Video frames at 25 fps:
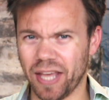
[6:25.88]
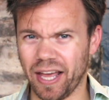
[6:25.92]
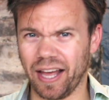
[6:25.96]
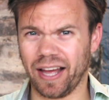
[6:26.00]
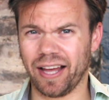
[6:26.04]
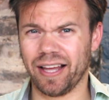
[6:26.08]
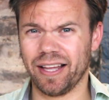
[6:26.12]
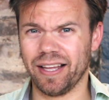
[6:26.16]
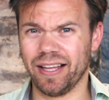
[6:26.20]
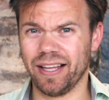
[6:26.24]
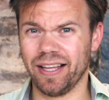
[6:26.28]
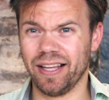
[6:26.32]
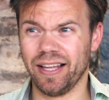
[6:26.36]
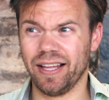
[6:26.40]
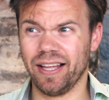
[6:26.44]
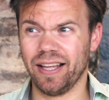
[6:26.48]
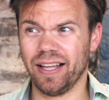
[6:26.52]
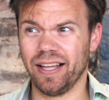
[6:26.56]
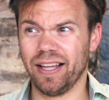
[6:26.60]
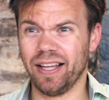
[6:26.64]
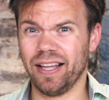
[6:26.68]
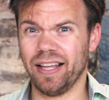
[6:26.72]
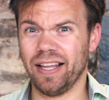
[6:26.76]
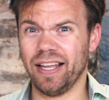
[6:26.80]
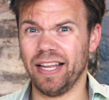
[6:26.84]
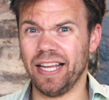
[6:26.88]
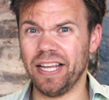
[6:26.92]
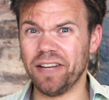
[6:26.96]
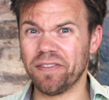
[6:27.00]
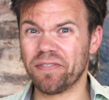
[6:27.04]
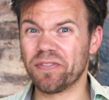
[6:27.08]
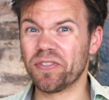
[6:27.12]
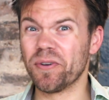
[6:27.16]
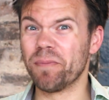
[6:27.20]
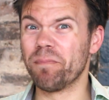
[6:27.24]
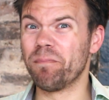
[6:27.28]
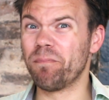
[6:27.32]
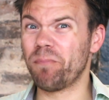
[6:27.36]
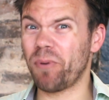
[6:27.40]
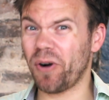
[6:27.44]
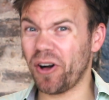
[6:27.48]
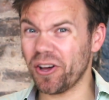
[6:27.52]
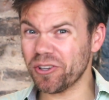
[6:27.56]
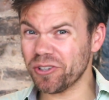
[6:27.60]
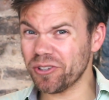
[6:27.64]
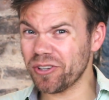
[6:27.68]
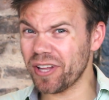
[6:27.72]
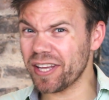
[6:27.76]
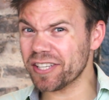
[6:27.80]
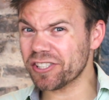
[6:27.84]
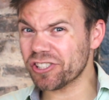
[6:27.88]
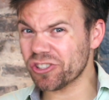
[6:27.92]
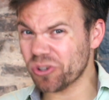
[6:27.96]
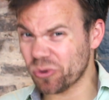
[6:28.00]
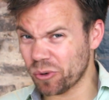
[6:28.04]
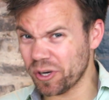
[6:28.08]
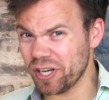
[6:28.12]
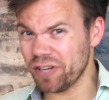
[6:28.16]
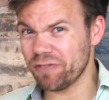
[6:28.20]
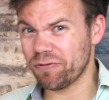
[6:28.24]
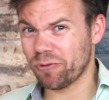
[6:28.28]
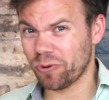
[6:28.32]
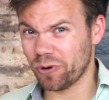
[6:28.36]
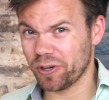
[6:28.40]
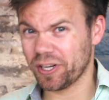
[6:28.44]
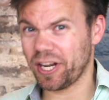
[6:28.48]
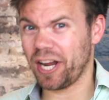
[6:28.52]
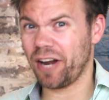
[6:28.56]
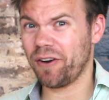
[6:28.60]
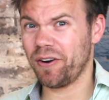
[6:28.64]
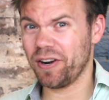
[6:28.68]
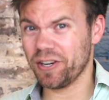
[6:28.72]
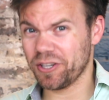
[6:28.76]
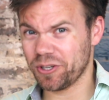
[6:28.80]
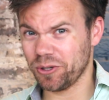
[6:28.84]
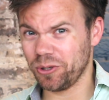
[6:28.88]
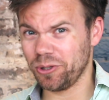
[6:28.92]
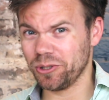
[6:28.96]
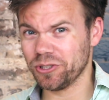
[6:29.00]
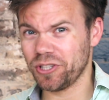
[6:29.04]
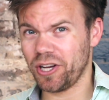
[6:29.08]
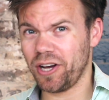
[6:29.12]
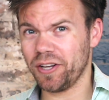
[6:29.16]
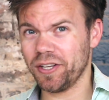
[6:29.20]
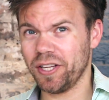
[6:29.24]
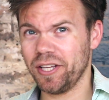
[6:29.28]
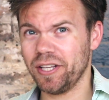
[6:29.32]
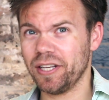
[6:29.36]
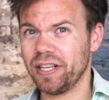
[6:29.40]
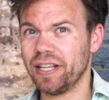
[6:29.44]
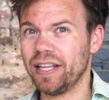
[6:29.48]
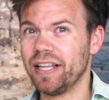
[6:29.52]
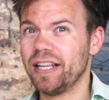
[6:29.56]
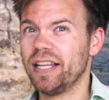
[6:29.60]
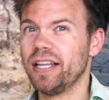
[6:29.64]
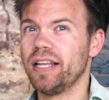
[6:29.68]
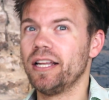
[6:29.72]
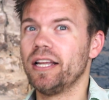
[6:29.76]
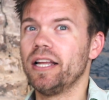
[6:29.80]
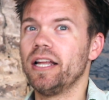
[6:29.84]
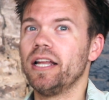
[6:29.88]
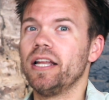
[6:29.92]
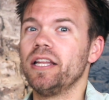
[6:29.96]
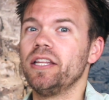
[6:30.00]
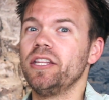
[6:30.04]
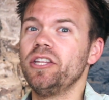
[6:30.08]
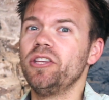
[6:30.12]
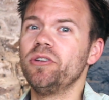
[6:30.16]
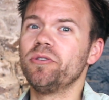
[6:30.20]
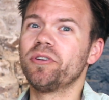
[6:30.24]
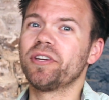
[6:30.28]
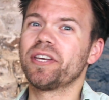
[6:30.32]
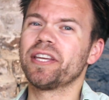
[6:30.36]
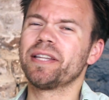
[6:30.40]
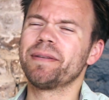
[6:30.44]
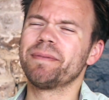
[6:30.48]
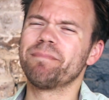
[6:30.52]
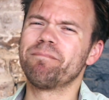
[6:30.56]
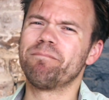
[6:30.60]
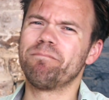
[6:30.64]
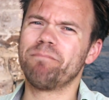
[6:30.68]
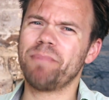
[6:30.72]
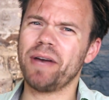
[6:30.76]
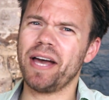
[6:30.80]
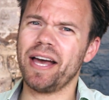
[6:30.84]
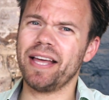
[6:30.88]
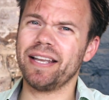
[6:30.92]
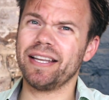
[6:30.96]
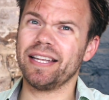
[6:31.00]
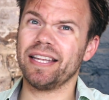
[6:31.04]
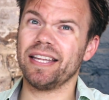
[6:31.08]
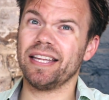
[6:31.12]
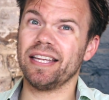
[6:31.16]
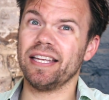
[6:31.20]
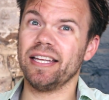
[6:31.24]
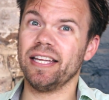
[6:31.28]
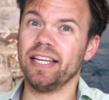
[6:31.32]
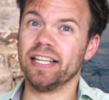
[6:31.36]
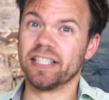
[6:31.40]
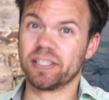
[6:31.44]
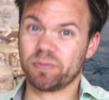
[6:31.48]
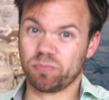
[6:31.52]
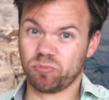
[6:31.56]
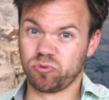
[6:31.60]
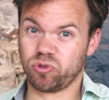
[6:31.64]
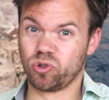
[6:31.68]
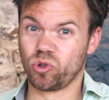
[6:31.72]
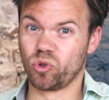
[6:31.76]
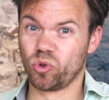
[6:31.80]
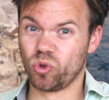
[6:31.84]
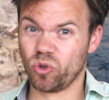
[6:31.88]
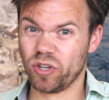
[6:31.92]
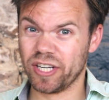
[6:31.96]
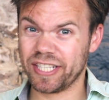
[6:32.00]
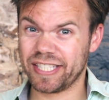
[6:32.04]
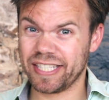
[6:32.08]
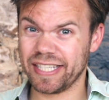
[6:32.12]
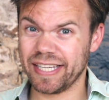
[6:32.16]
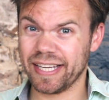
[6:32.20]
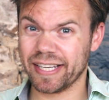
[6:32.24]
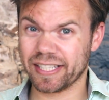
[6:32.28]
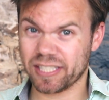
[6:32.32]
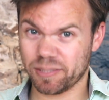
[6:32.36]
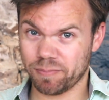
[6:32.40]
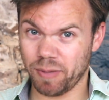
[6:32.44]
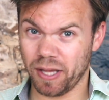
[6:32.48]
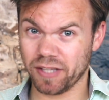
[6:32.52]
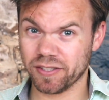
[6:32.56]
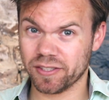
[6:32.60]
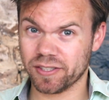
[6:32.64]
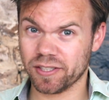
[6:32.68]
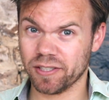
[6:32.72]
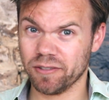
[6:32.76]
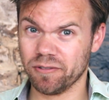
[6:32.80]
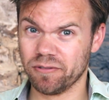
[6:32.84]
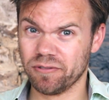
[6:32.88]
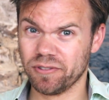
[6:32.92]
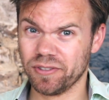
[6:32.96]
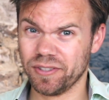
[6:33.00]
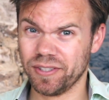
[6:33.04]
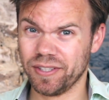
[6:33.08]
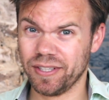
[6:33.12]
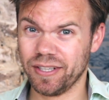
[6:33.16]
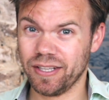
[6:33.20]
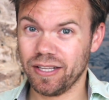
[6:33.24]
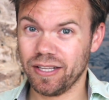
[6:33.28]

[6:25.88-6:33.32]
yeah, if the bottle has 24-karat gold on it, you can bet it's pretty expensive.